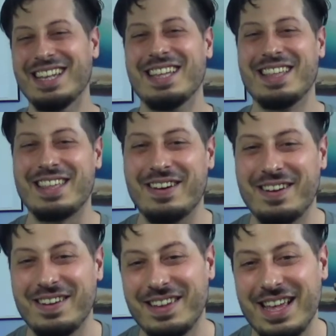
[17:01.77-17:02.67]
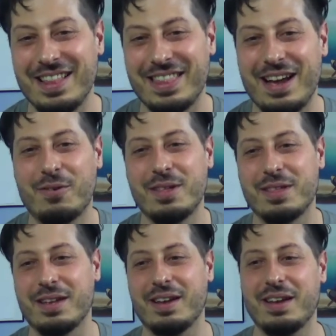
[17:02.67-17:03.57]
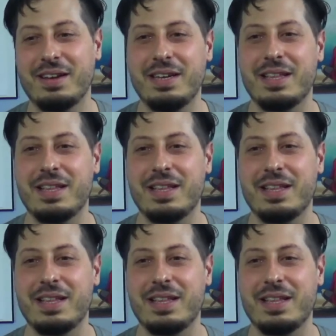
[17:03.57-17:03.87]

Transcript: So that was a neat